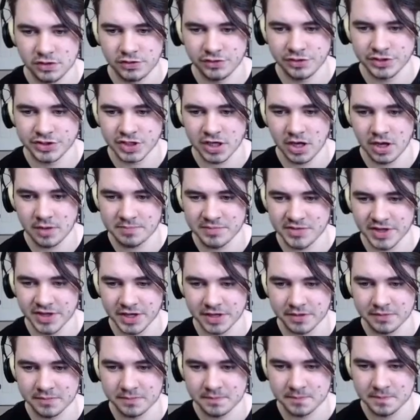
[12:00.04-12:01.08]
there's an up
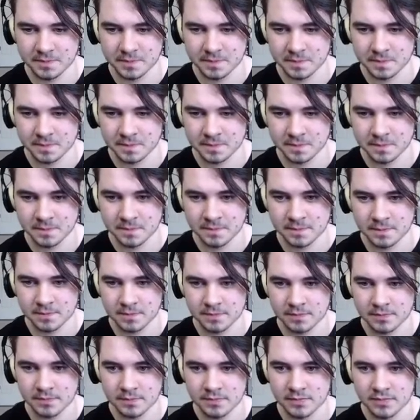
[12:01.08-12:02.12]
thing.
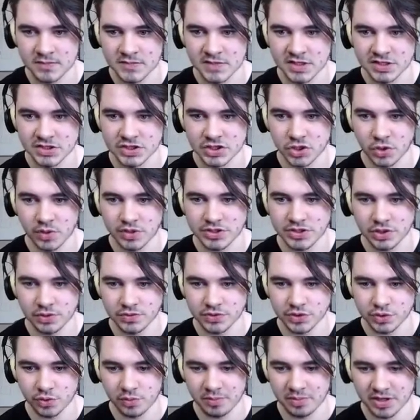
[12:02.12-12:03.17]
So I don't
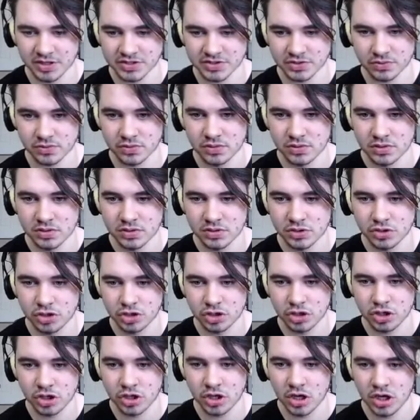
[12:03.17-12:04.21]
do a puzzle.
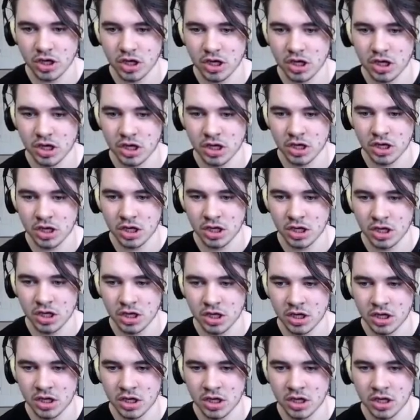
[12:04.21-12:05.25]

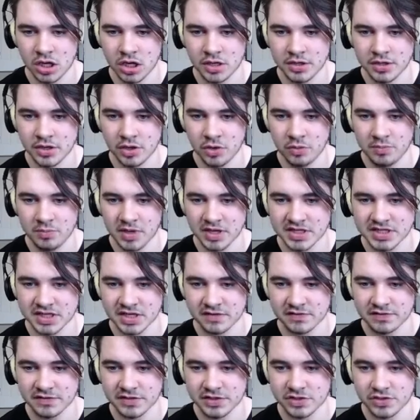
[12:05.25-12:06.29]
Uh, nope, I
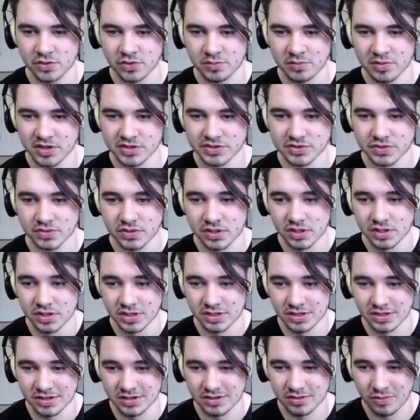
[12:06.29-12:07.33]
definitely do a puzzle.
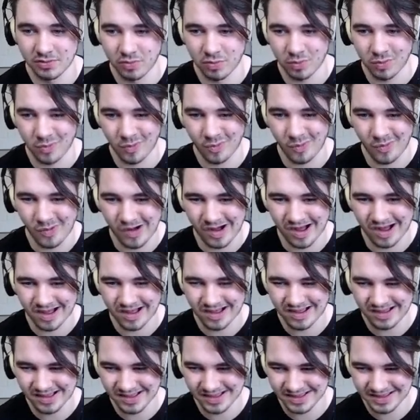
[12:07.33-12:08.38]

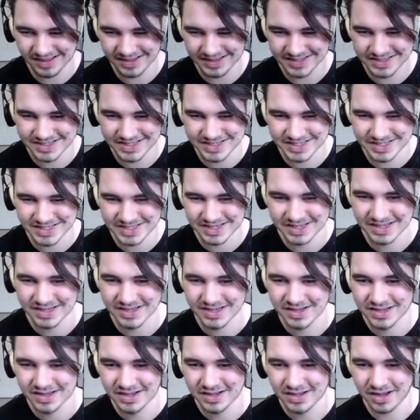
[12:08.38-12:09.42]
What?
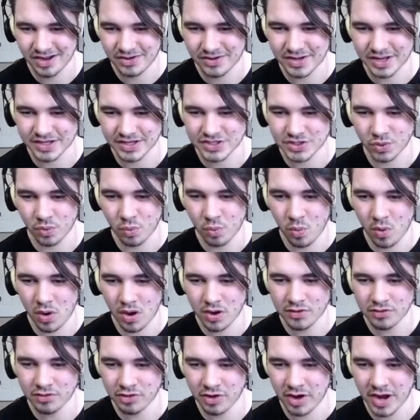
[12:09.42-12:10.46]
Okay, so
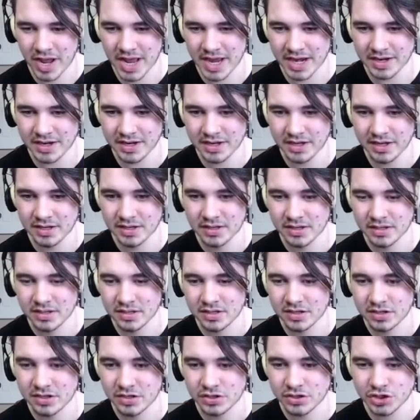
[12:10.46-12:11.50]
one red,
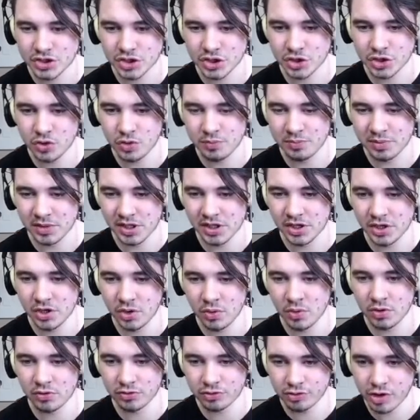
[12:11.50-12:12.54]
two
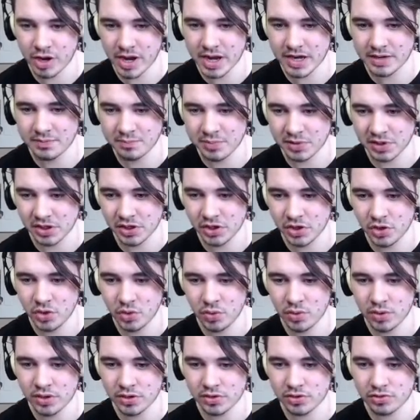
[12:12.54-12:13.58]
blue, red,
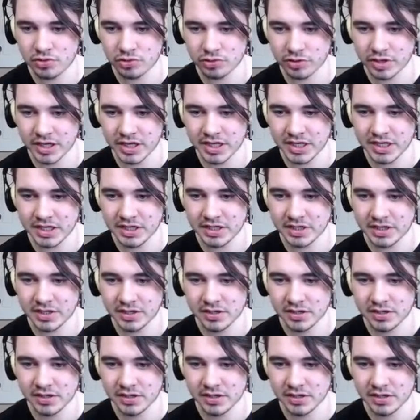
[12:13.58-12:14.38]
blue, green,